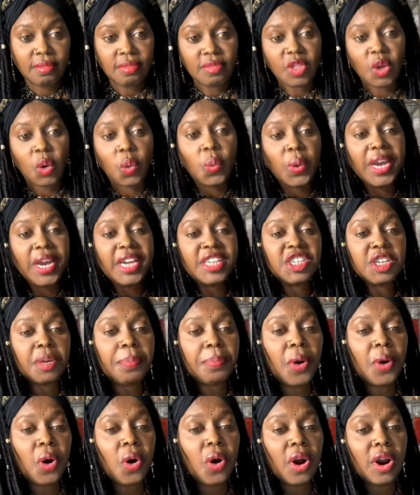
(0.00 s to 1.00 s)
The Ouija
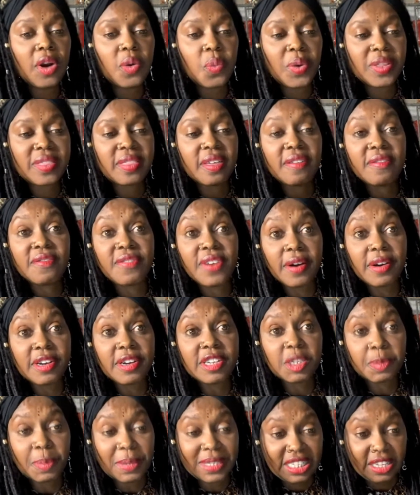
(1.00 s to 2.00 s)
board with a
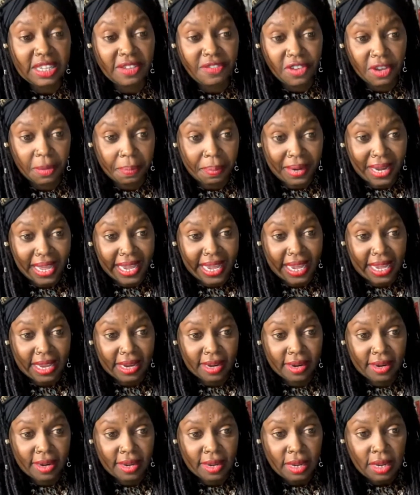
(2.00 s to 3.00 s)
very specific plan.
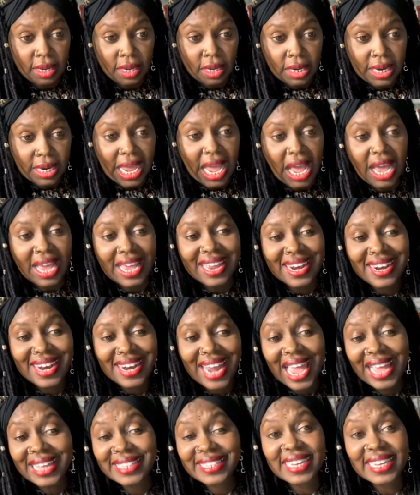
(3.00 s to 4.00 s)
Now, in
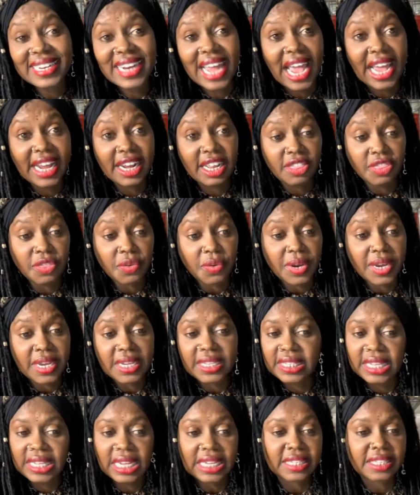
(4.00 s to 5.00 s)
1983,
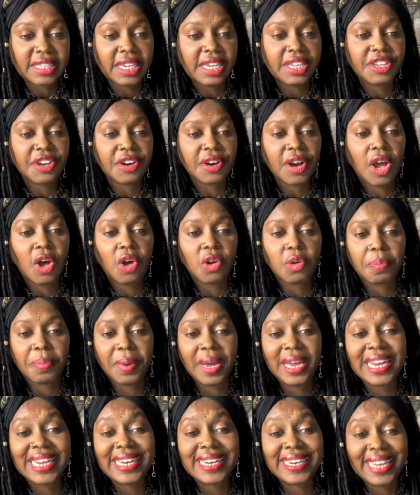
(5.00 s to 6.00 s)
16-year-old
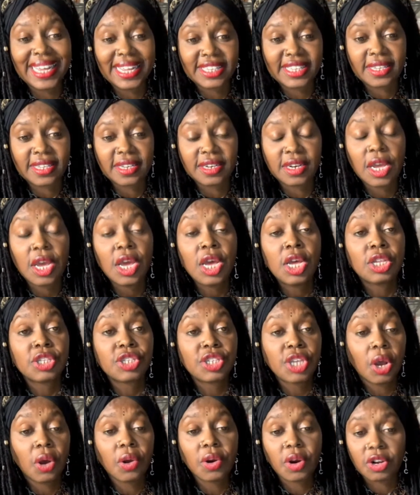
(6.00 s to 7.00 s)
Bunny Dixon
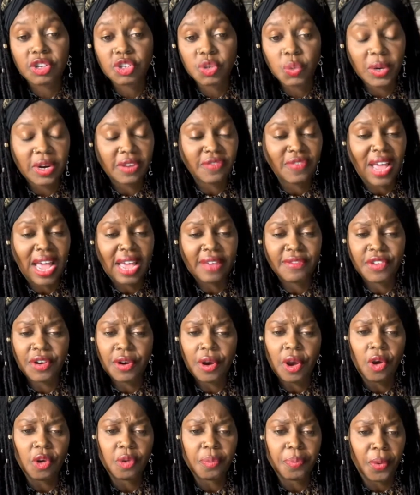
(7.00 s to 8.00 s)
told her
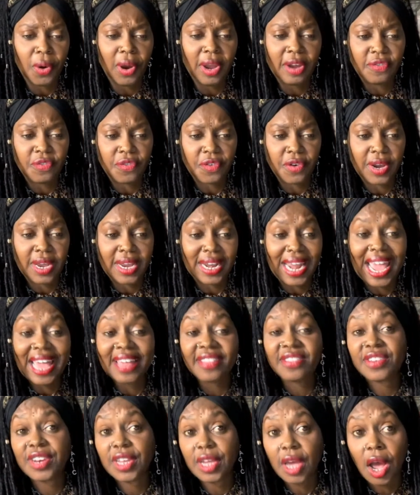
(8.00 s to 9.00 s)
25-year-old boyfriend,
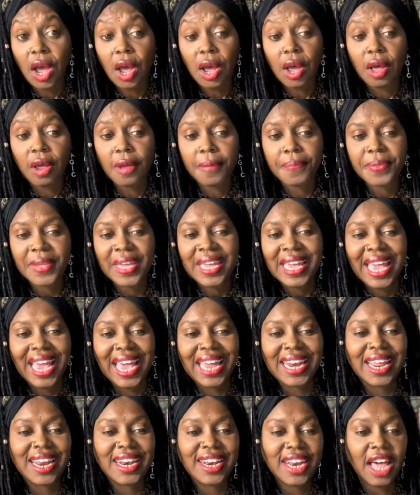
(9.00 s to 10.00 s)
Anthony Hall,
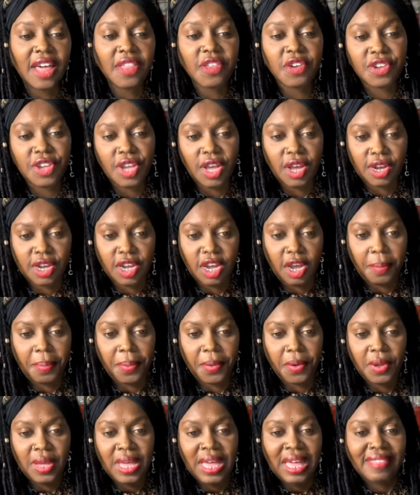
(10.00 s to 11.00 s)
and another young
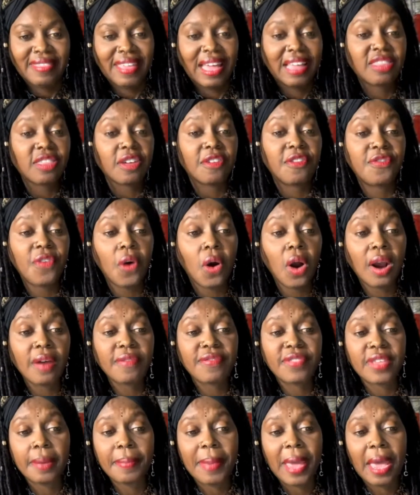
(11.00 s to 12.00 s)
couple that the four
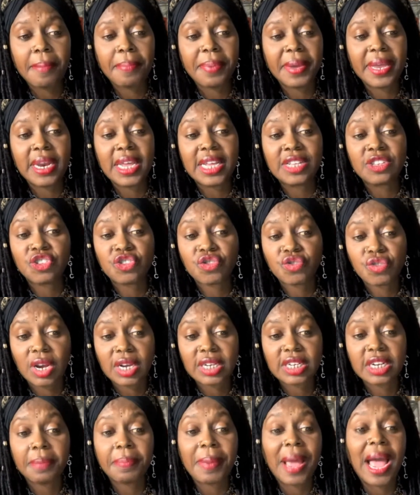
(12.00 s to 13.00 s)
of them had been
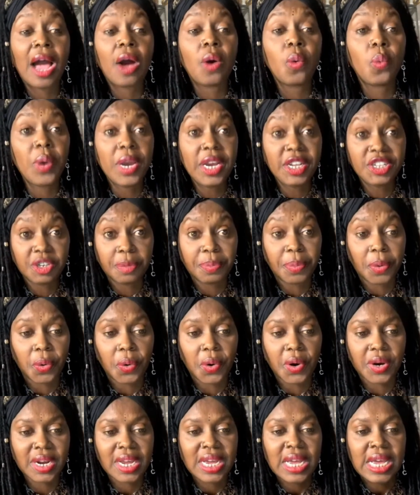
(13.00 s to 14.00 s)
instructed by a Ouija
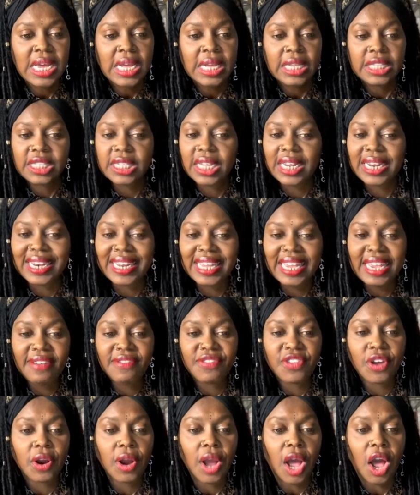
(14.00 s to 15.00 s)
board to
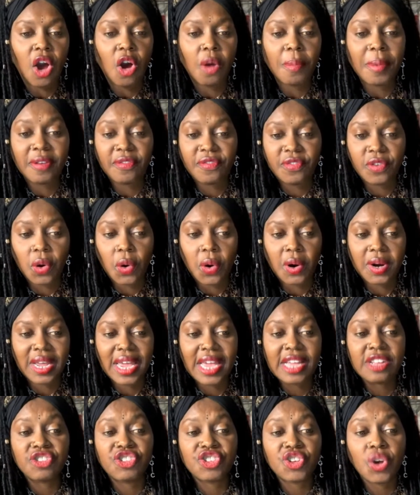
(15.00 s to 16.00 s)
leave their home in Florida
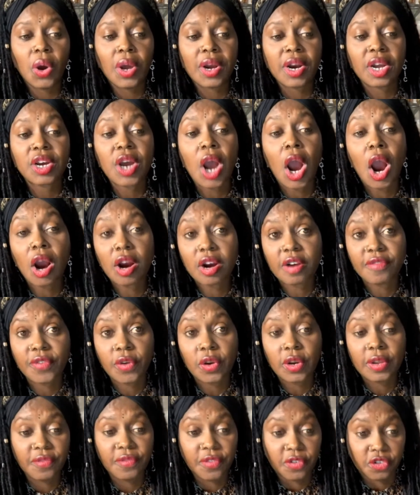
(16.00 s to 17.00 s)
and join a
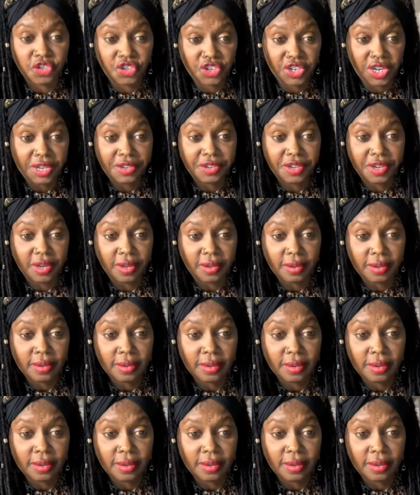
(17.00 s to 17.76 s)
carnival in Virginia.